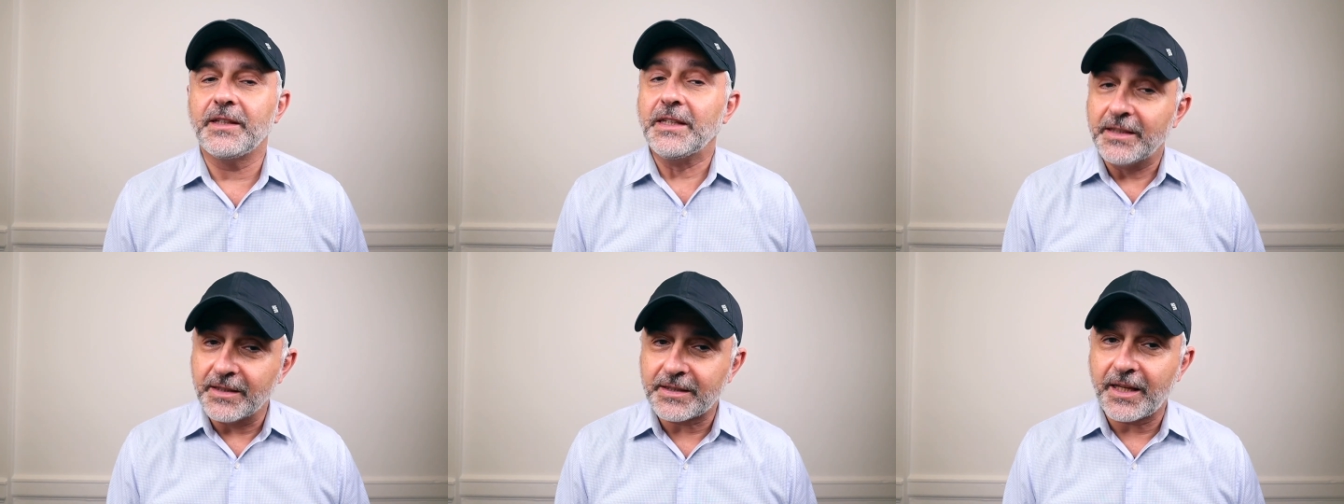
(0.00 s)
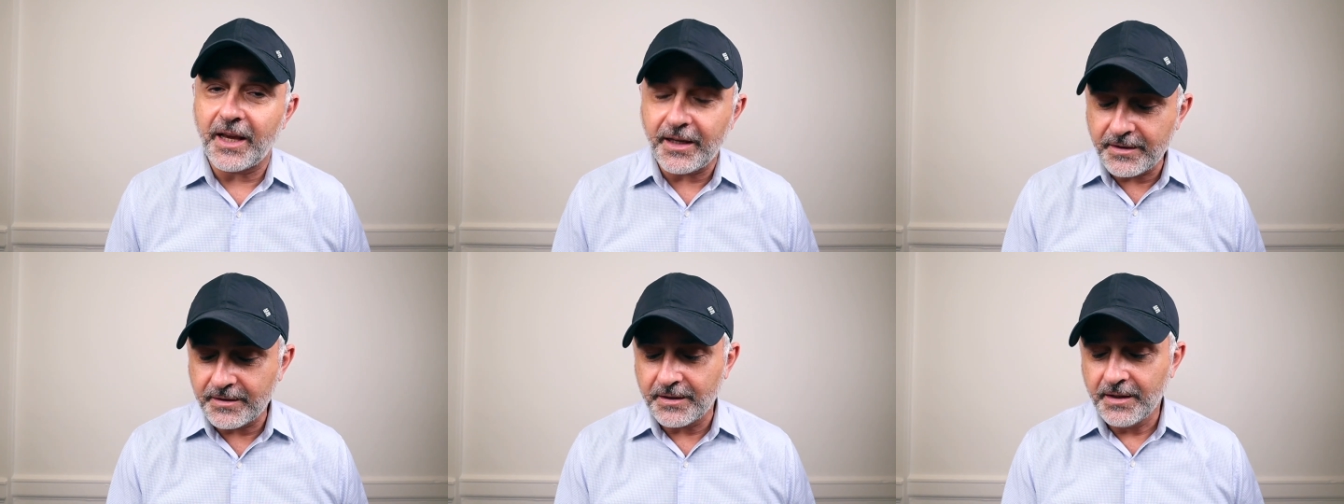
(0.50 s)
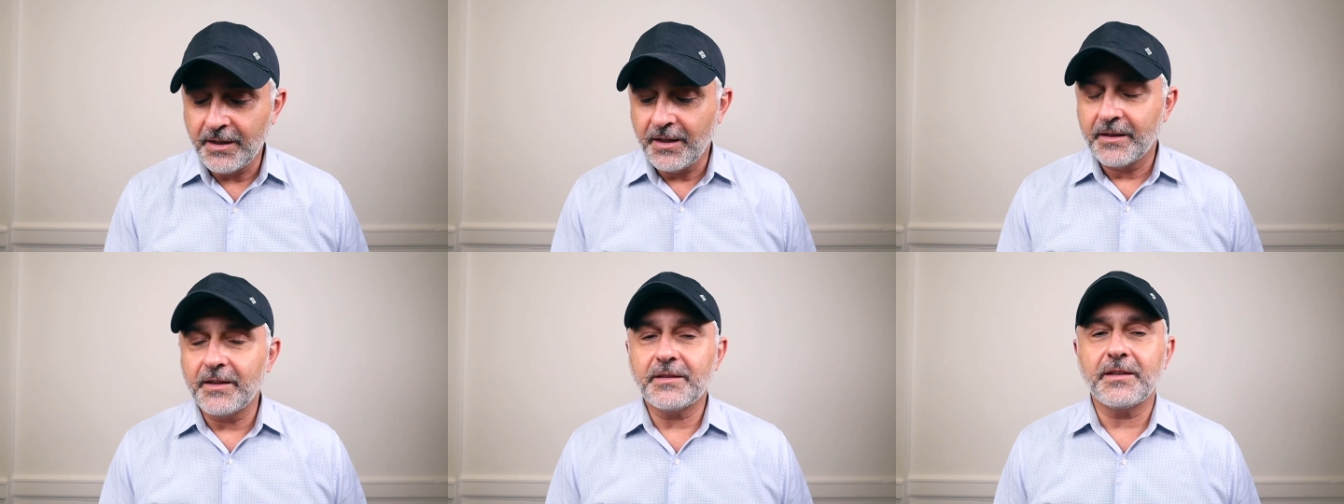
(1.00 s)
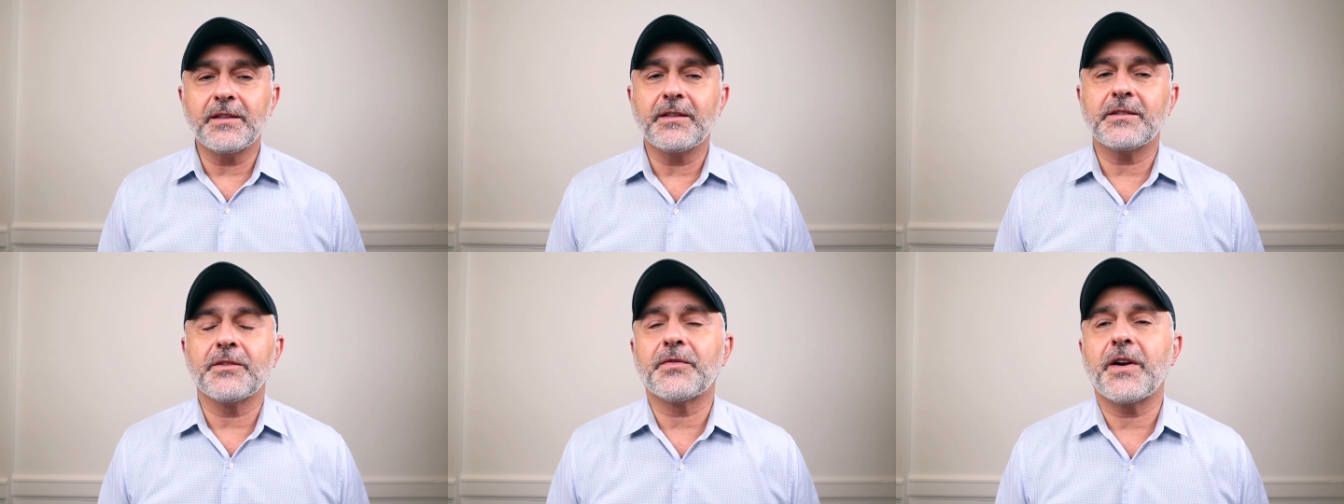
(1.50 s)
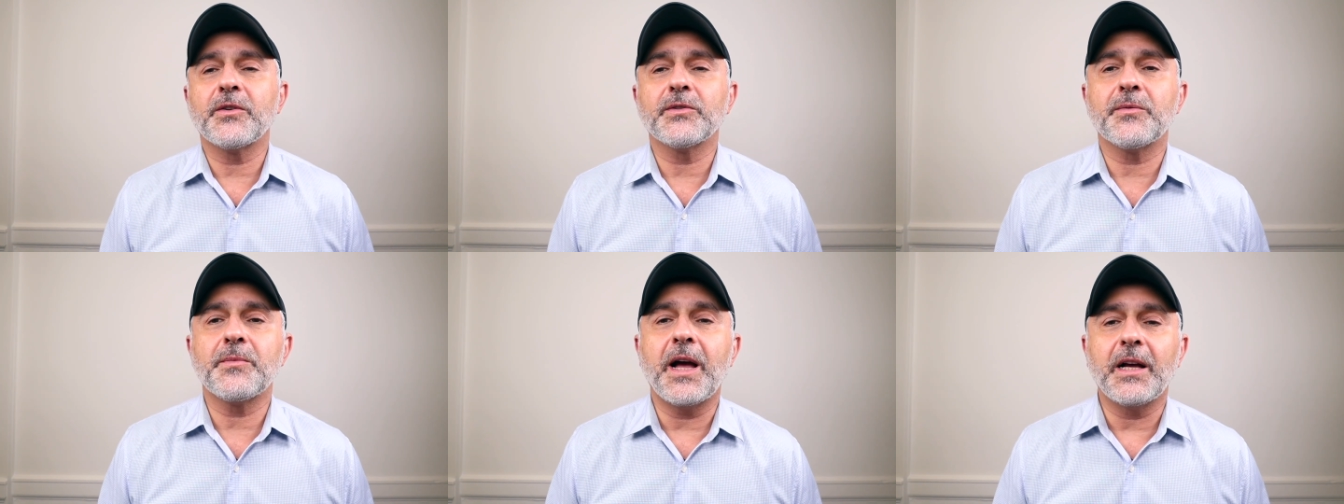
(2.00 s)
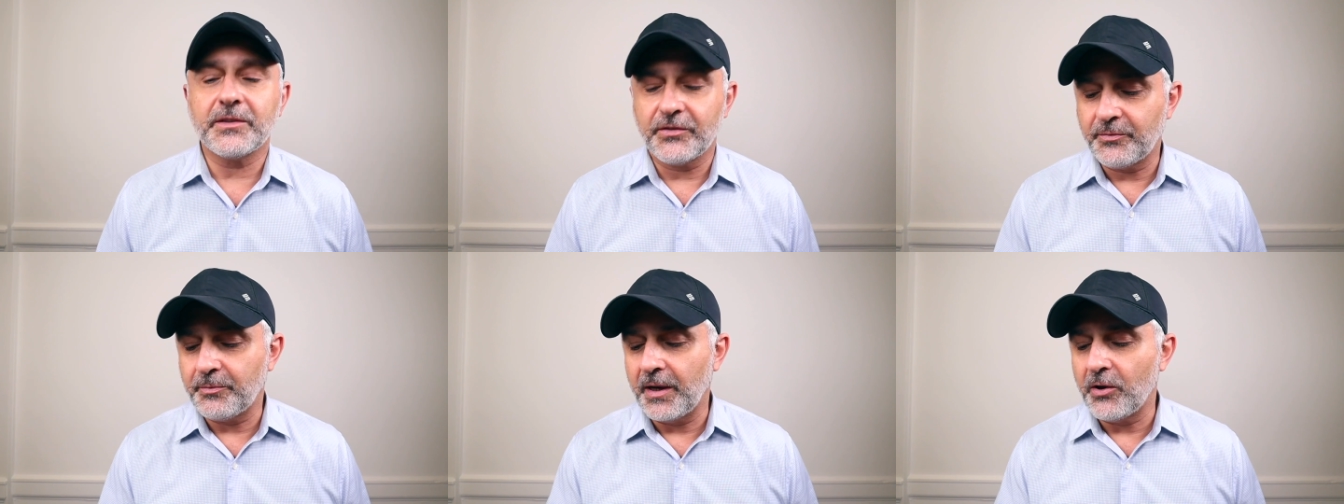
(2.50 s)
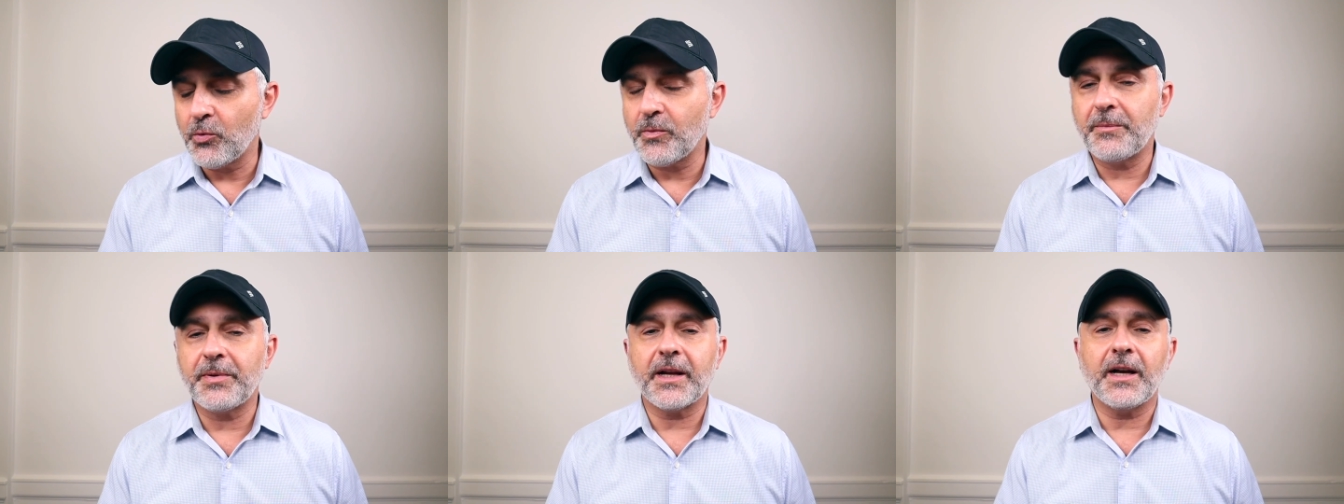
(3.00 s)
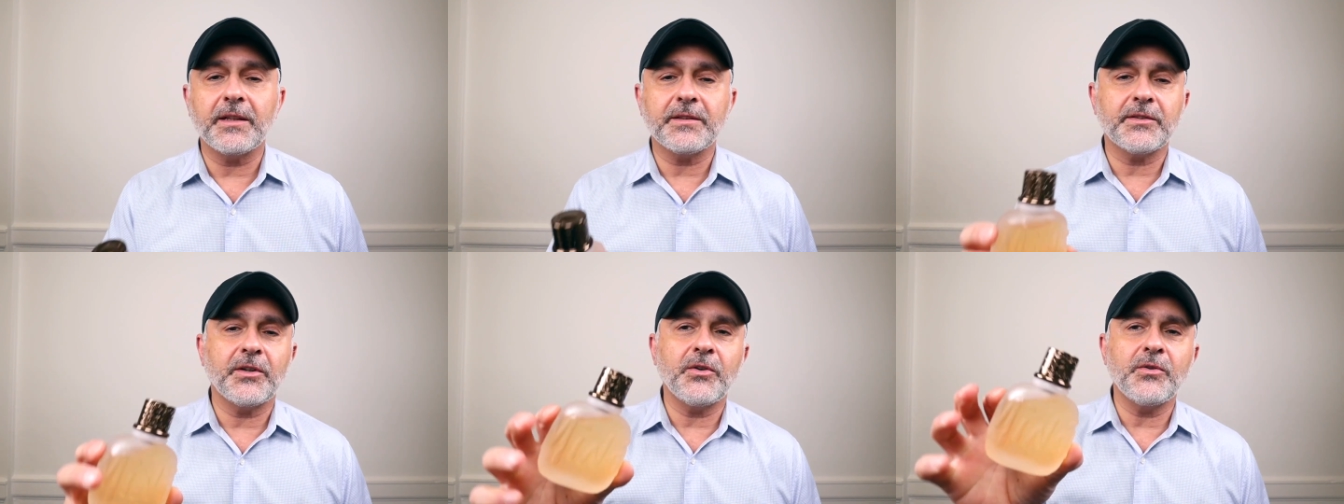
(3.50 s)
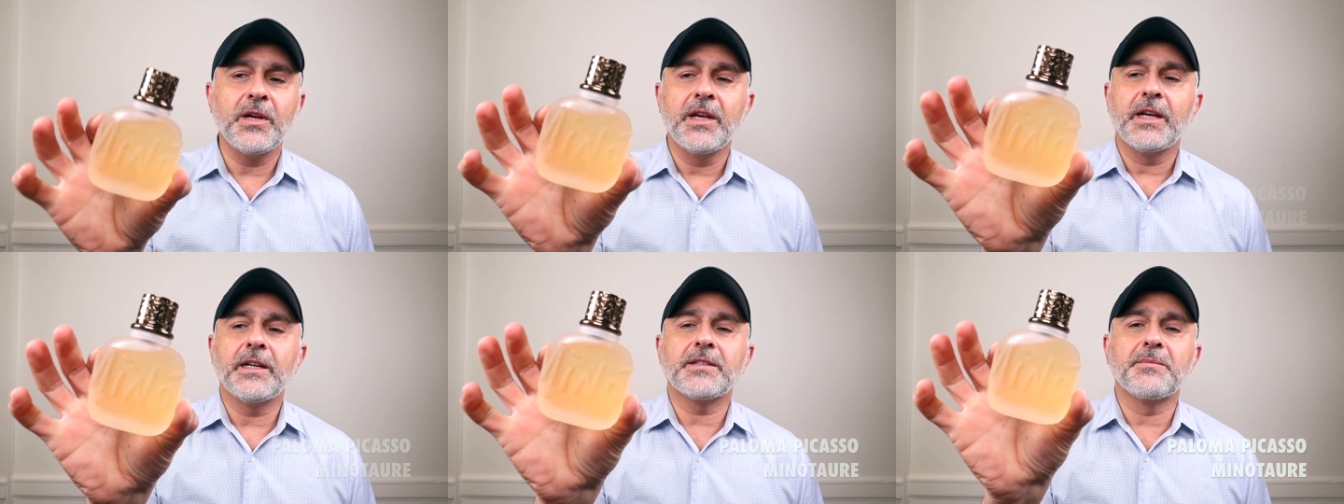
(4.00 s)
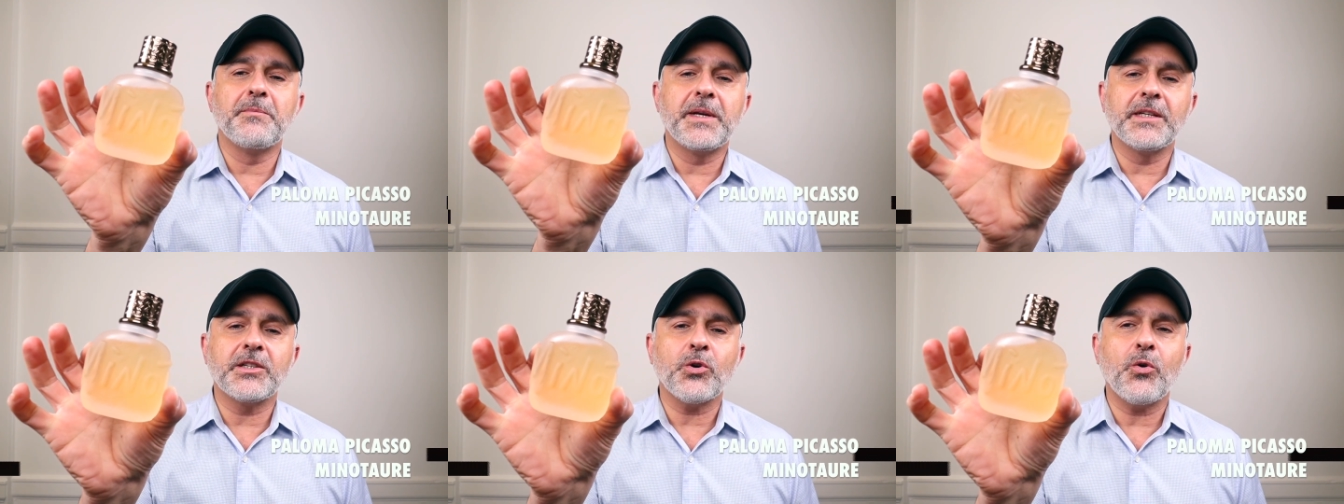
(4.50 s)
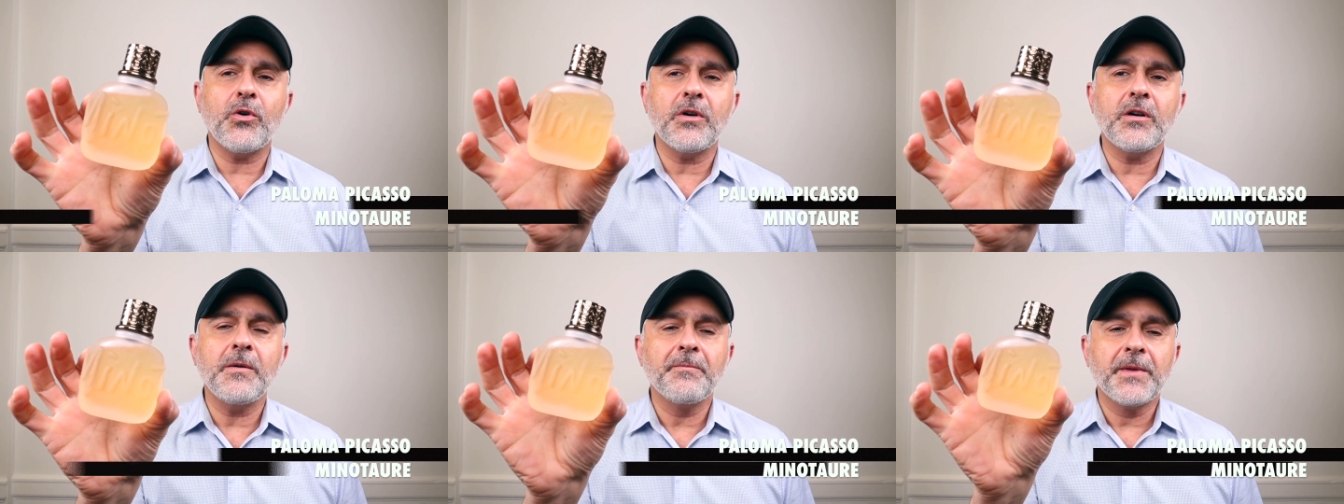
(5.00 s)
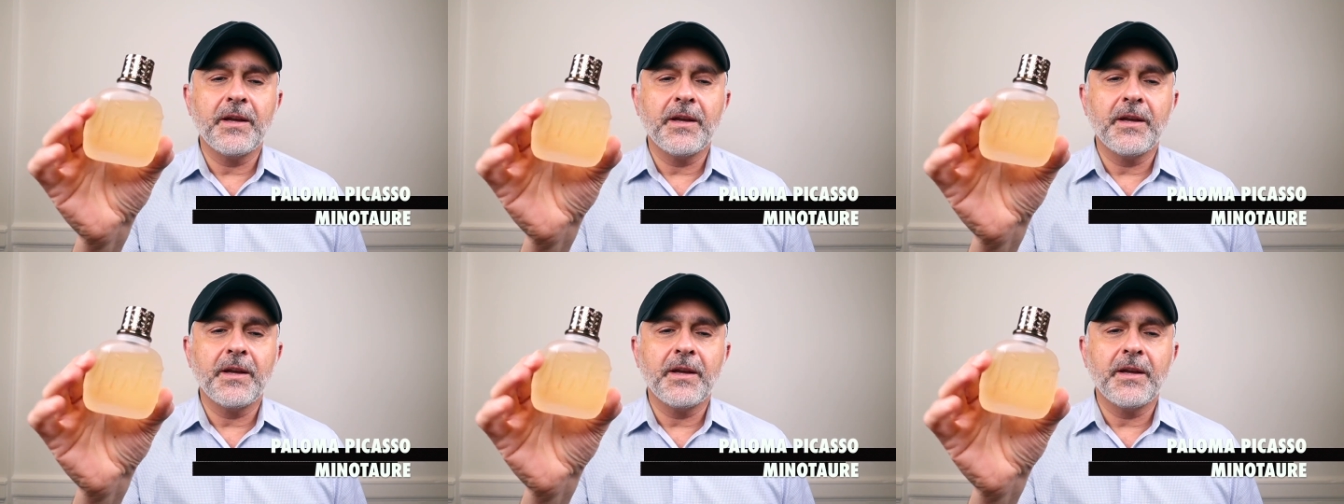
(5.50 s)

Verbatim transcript: In this case, this is a fragrance from the house of Paloma Picasso. It's Minotaure,